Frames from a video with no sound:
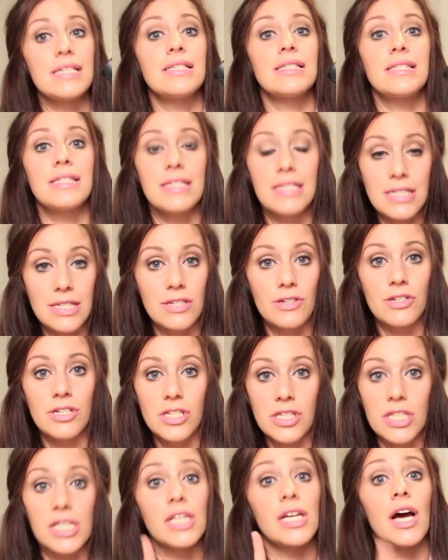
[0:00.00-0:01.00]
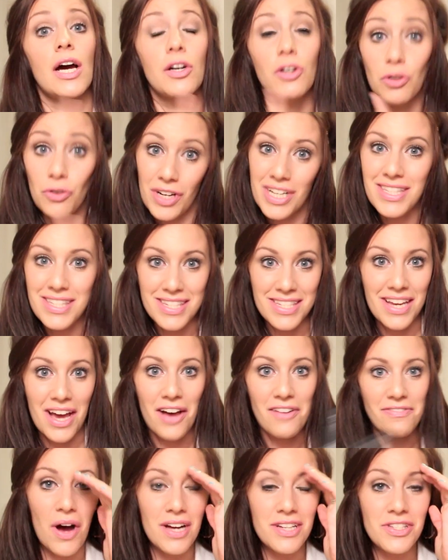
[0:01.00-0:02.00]
is seriously great
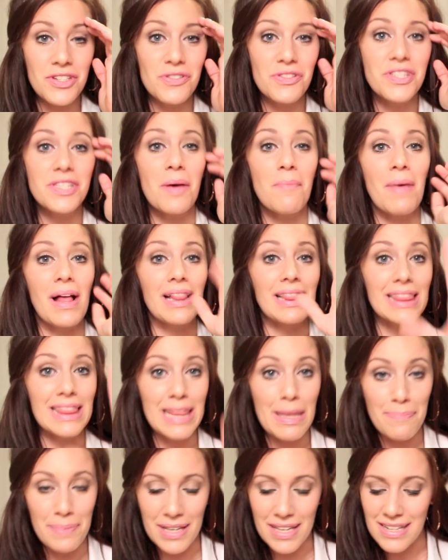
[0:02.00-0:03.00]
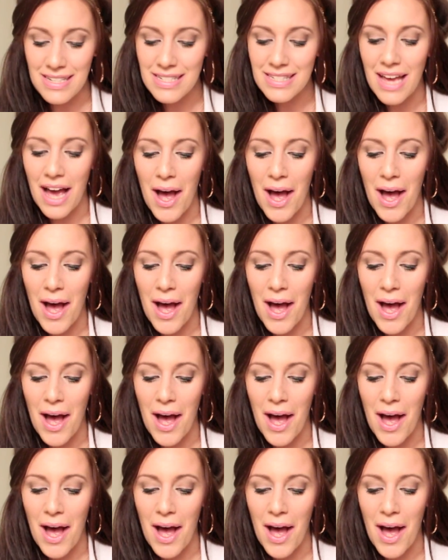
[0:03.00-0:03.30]
stuff. On to some lippies.